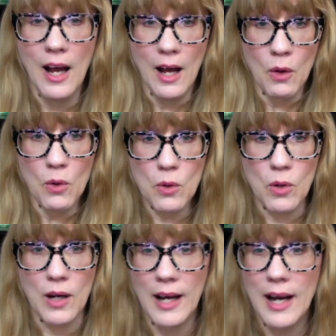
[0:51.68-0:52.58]
whew,
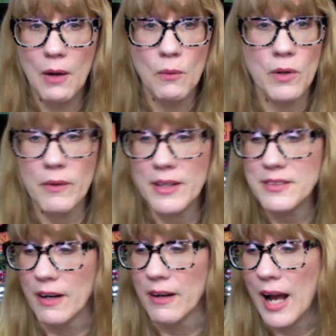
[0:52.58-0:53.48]
where do I
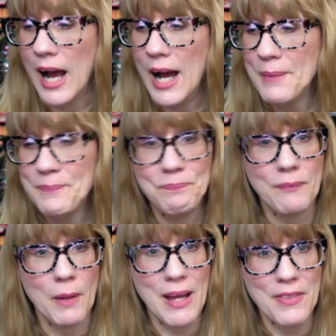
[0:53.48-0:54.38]
start?
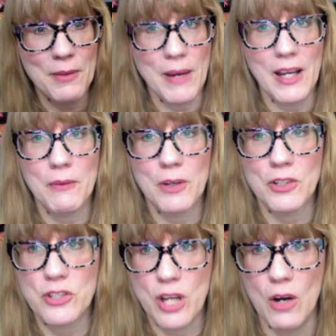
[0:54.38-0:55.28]
Bath and Body
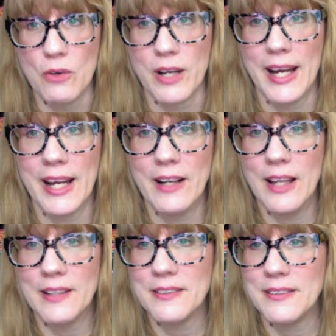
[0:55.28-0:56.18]
Works tote. I got a
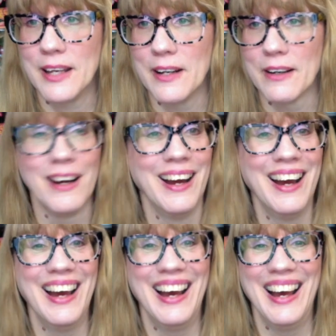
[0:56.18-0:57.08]
lot to say here.
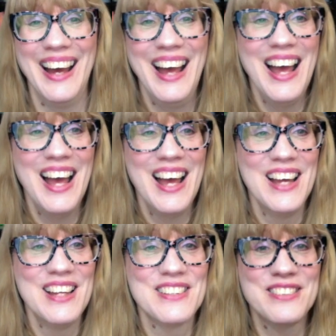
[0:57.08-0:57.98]

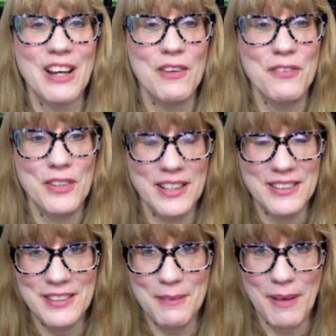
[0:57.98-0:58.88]
So if you didn't
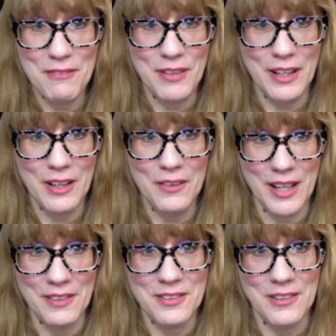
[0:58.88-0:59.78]
see my video
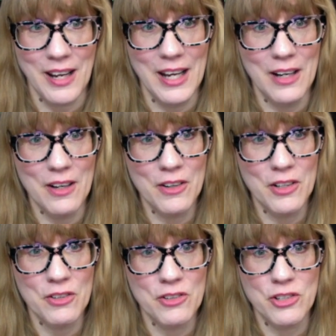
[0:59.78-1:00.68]
yesterday, or
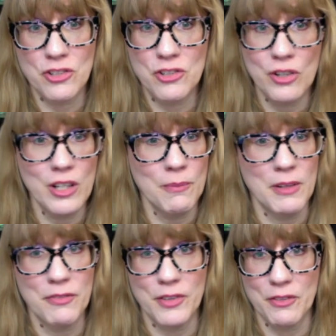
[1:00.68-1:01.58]
you're just joining me
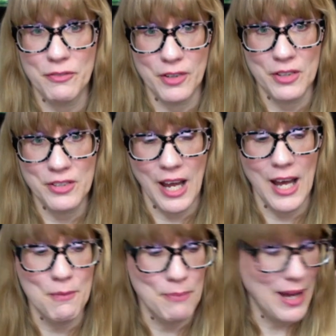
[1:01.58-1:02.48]
for the first
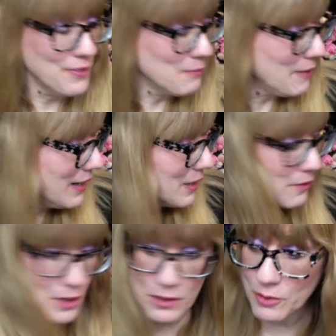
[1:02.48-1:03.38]
time, Bath and Body
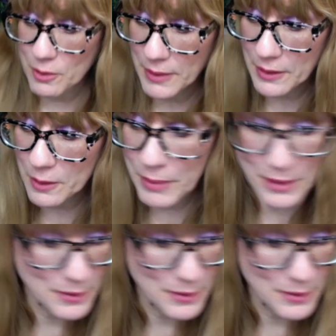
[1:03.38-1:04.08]
Works, where'd my little piece